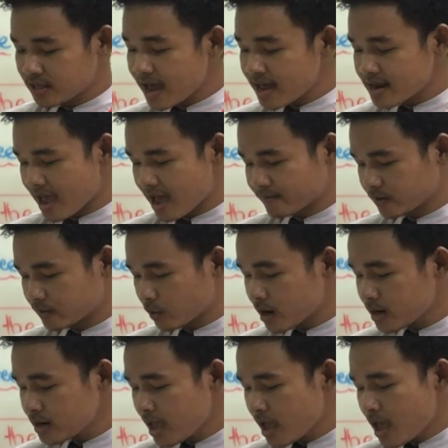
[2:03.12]
that,
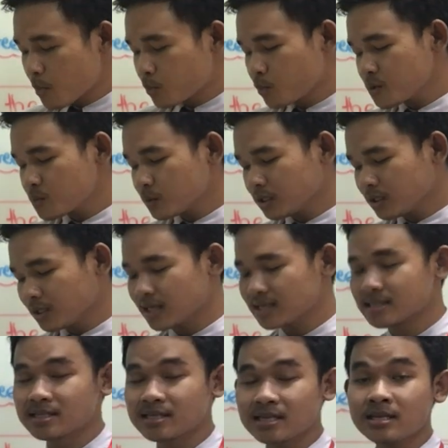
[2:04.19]
everyone, we will
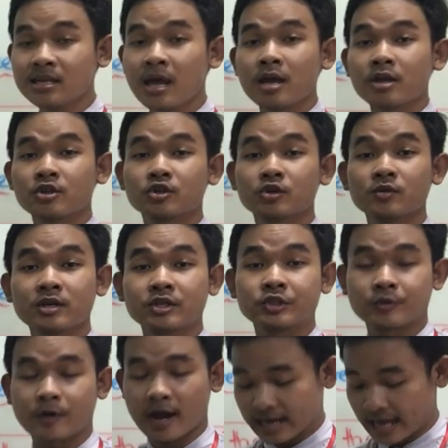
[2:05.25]
listen to the
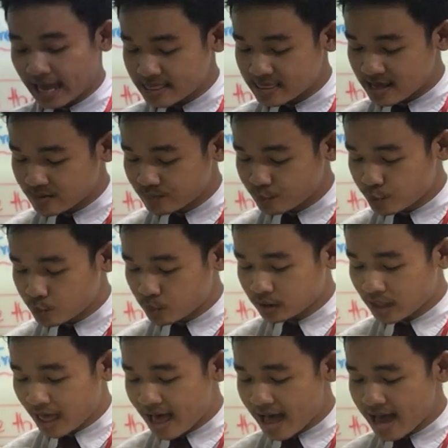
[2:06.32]
track and then we
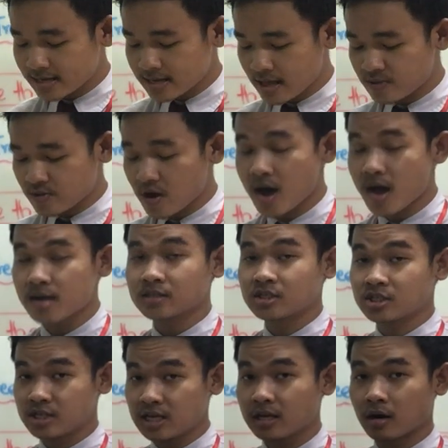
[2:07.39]
will add the
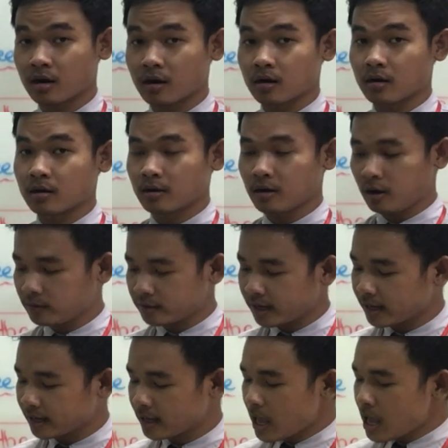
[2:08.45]
sticker
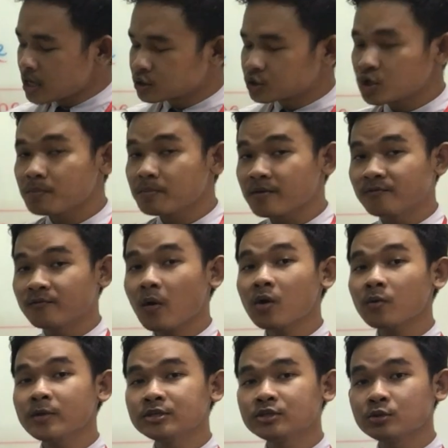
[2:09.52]
okay so
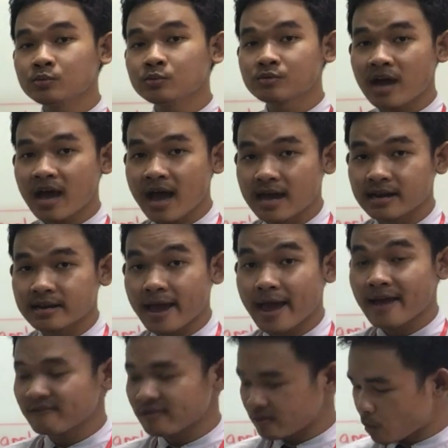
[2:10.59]
before we do that
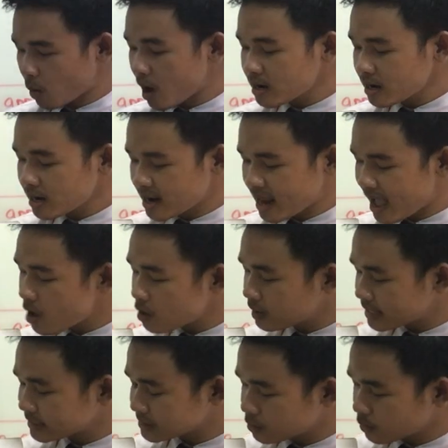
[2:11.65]
everyone now
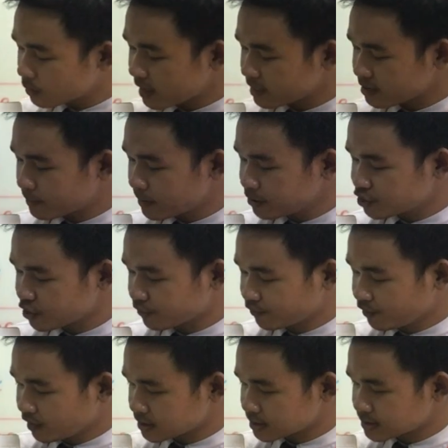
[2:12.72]
let's look at the picture
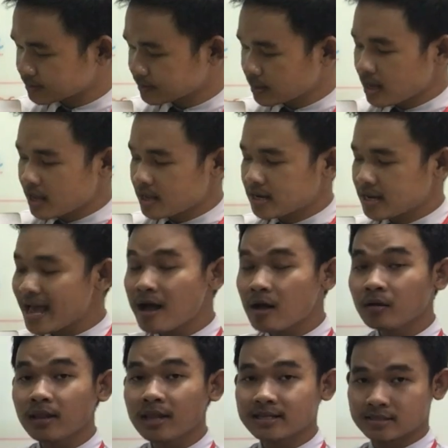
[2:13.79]
first
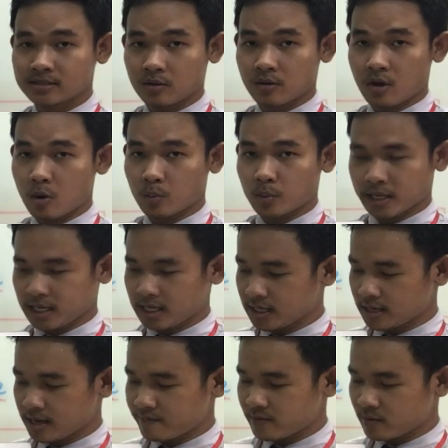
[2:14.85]
now let's look over
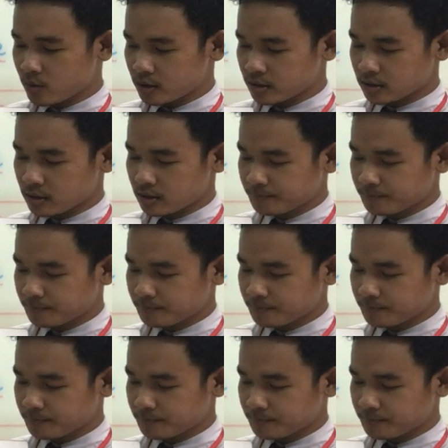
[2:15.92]
here everyone